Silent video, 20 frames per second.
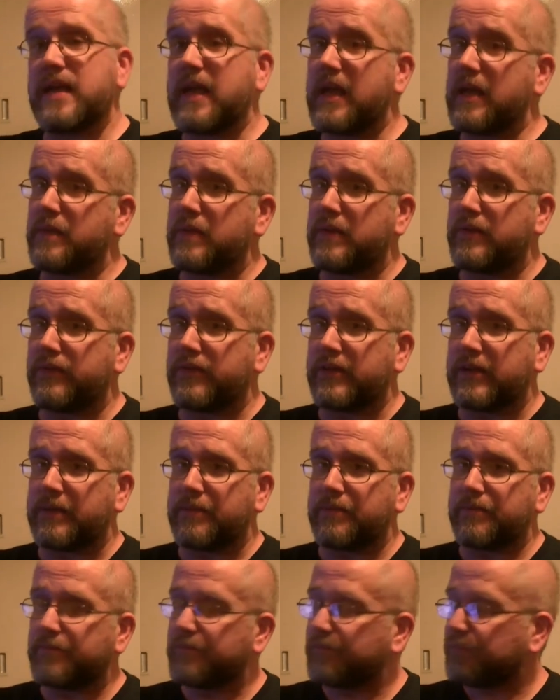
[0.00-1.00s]
ABV.
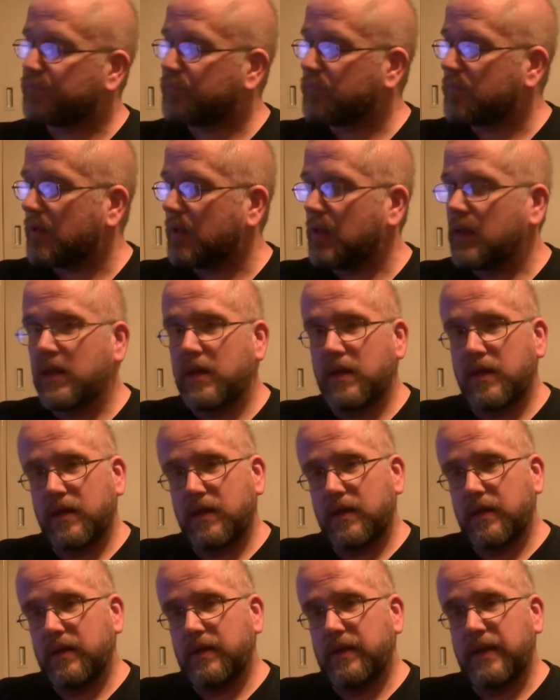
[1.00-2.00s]

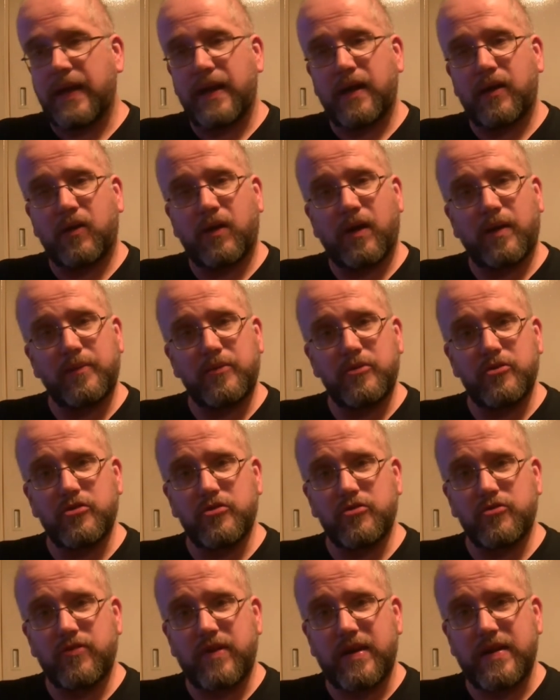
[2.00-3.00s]
Now I must
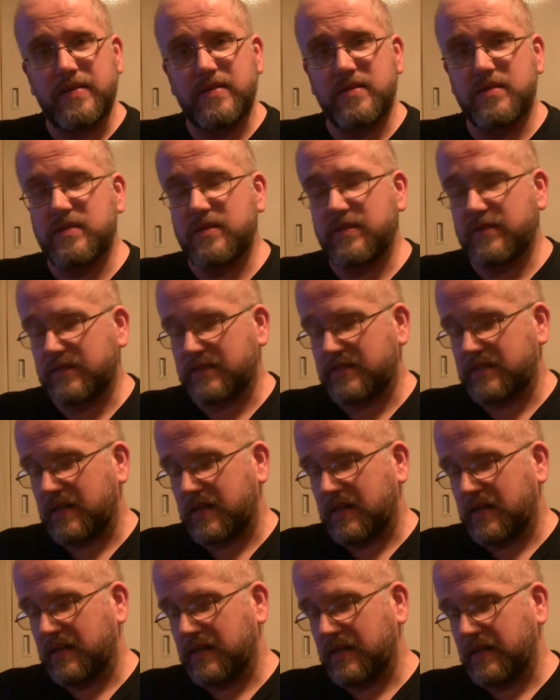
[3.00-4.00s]
stress that
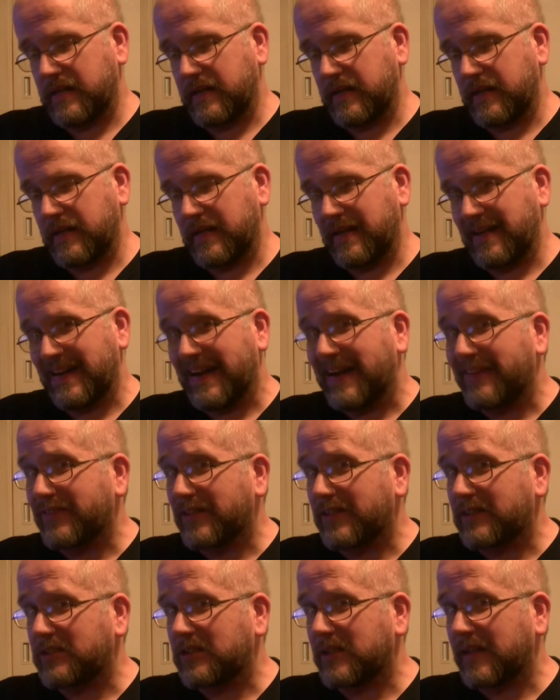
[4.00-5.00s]
I have
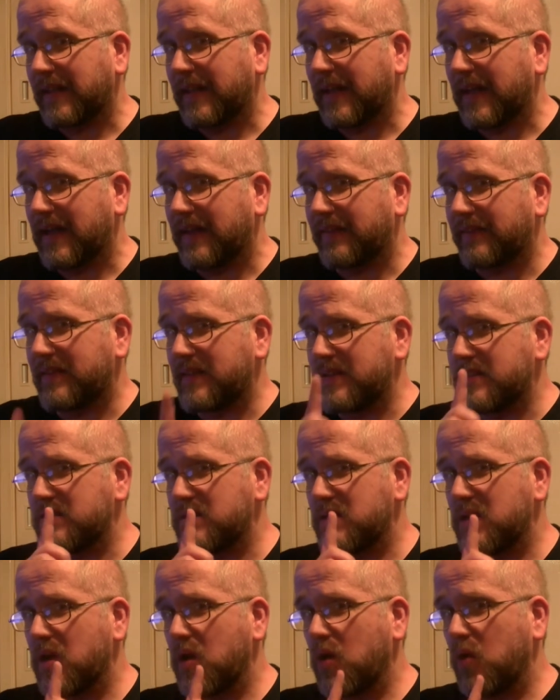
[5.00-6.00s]
actually had this
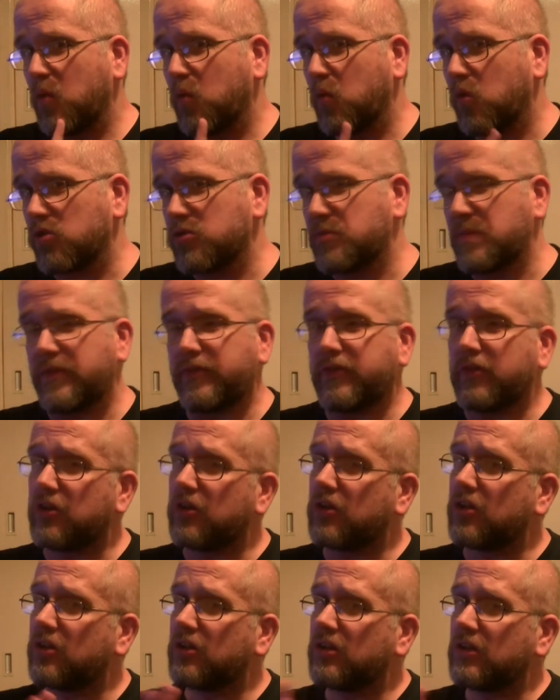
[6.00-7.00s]
once
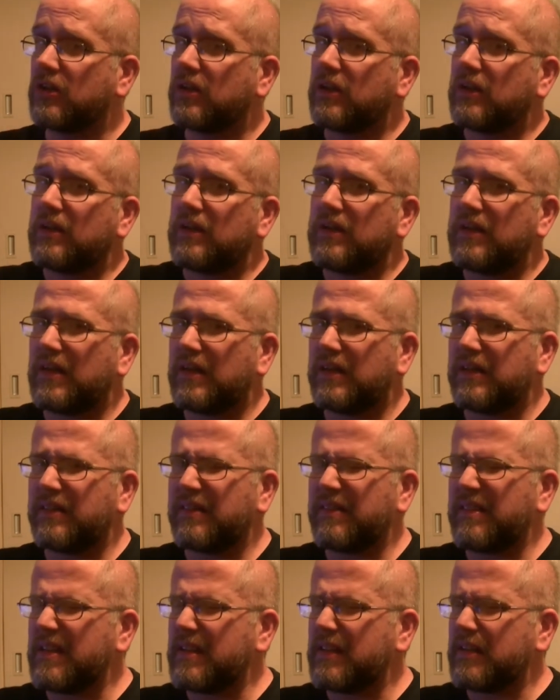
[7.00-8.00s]
before, I
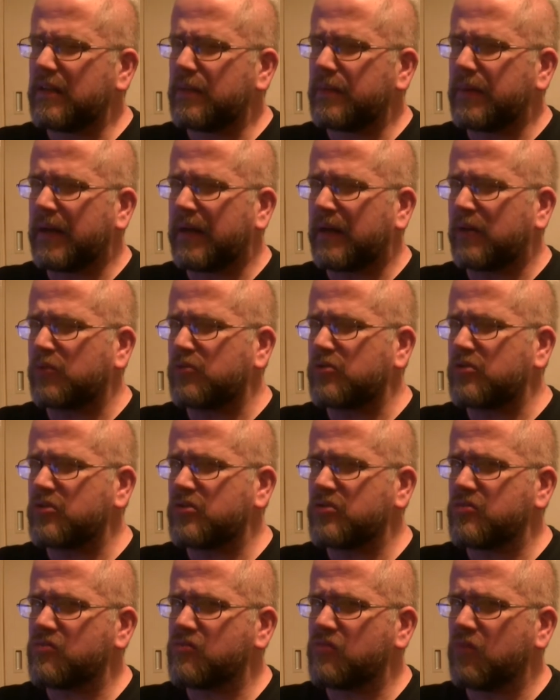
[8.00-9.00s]
think about
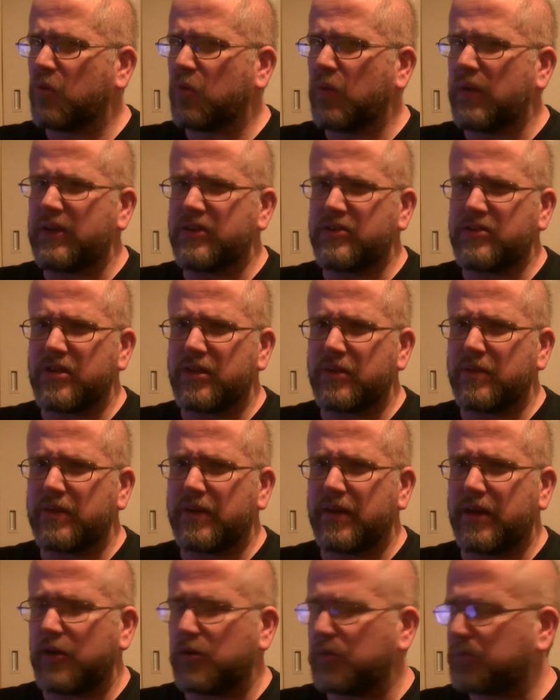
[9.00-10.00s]
a week or so
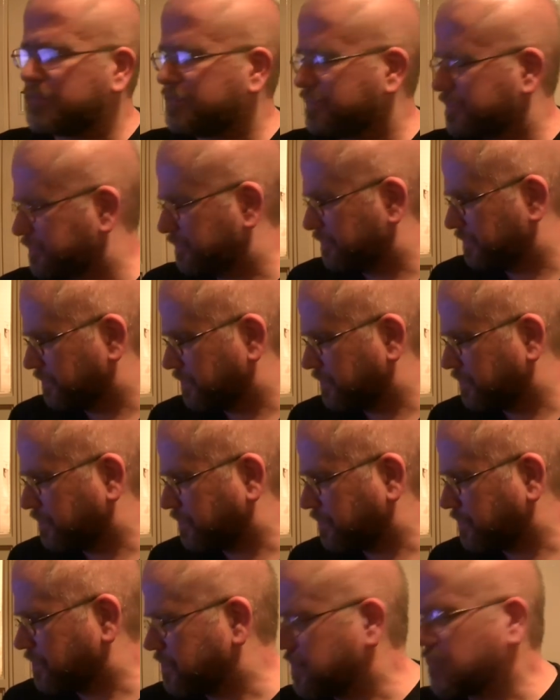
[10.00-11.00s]
ago,
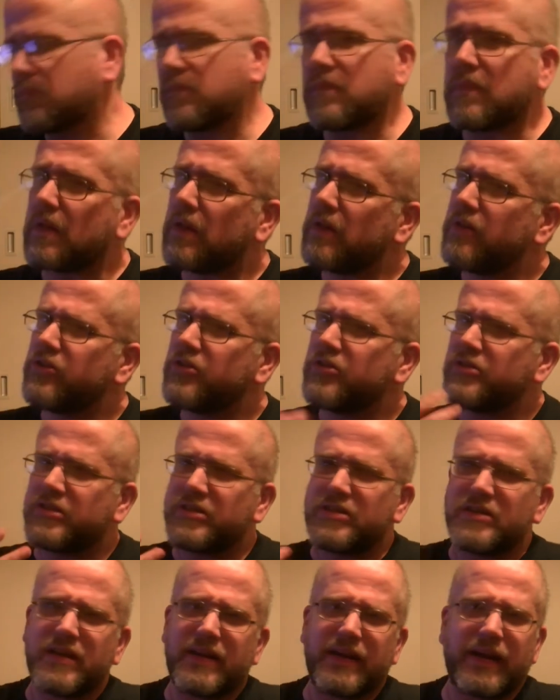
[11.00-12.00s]
just to
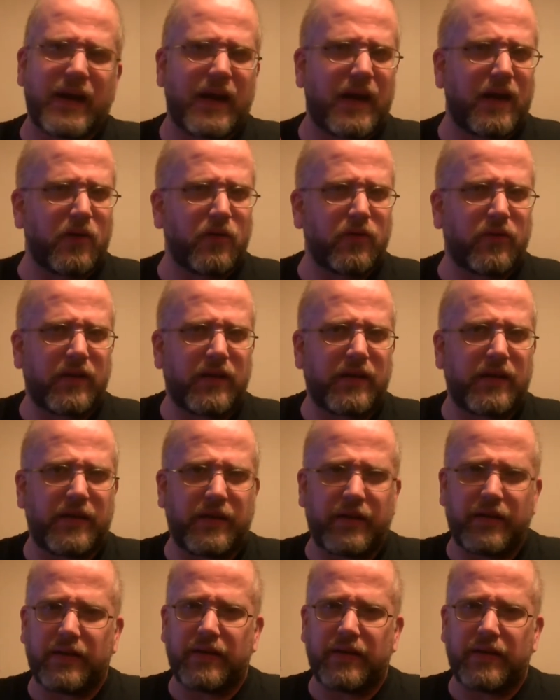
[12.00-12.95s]
see how the